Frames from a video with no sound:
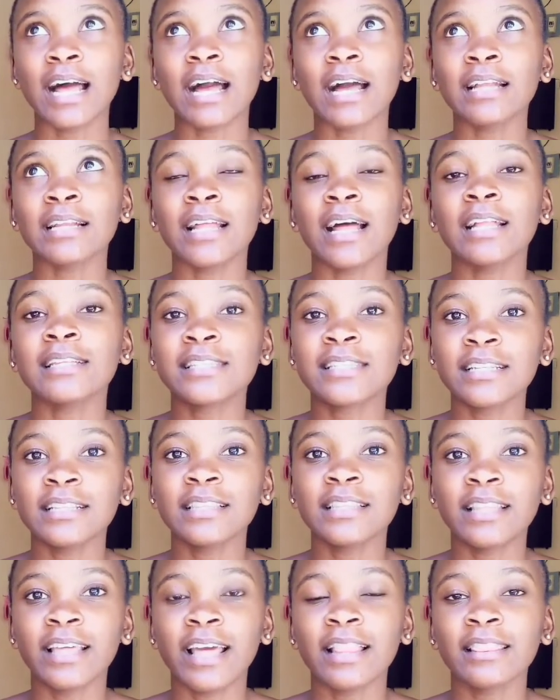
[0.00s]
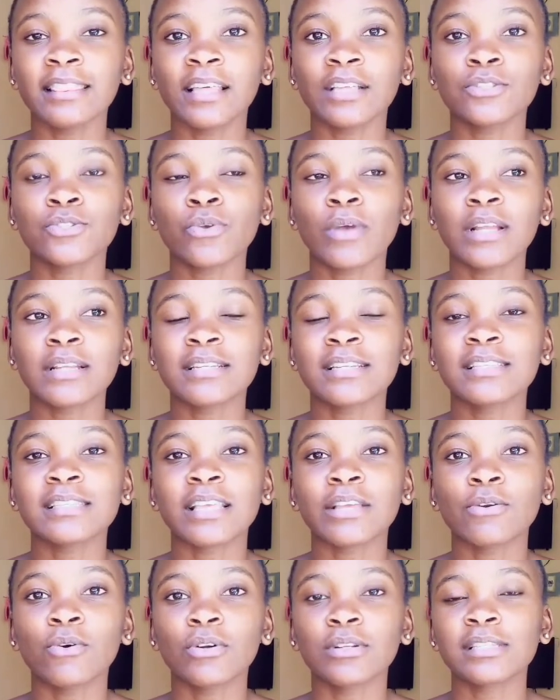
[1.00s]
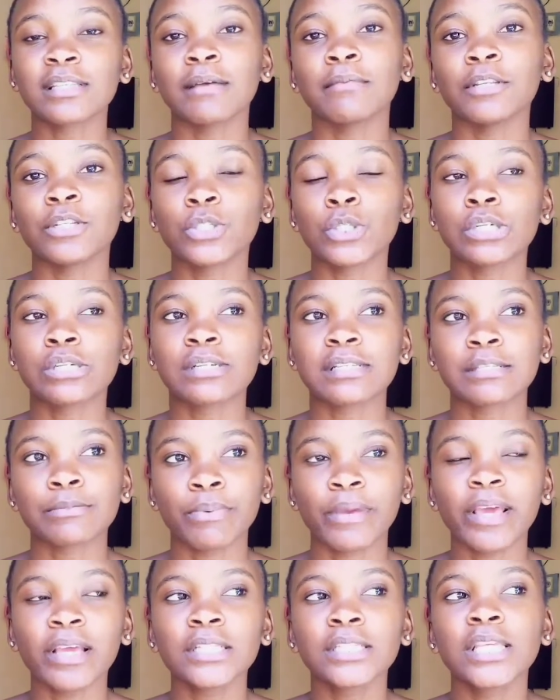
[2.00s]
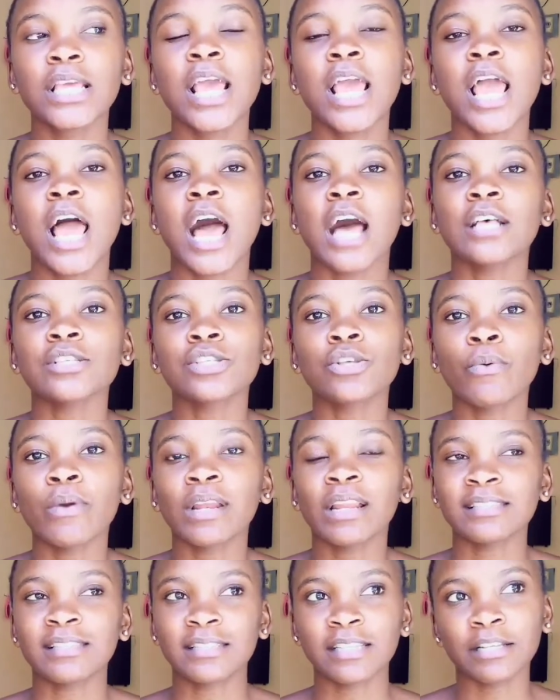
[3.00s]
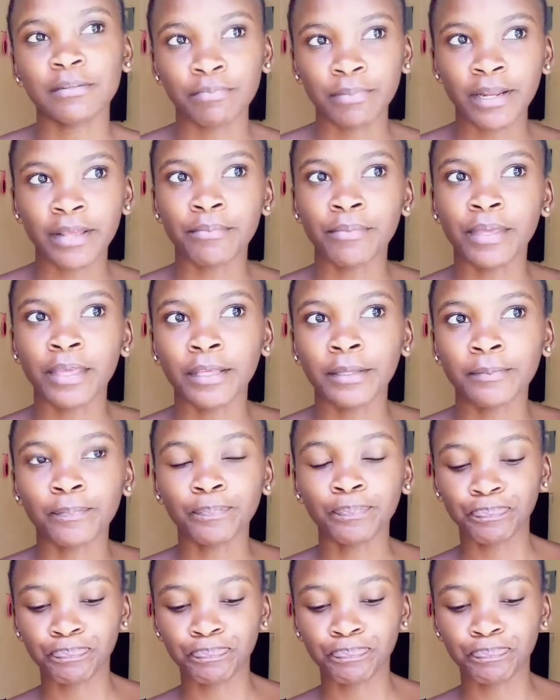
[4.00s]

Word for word: I, until then that's why at least i got some little respect and so when i started blaming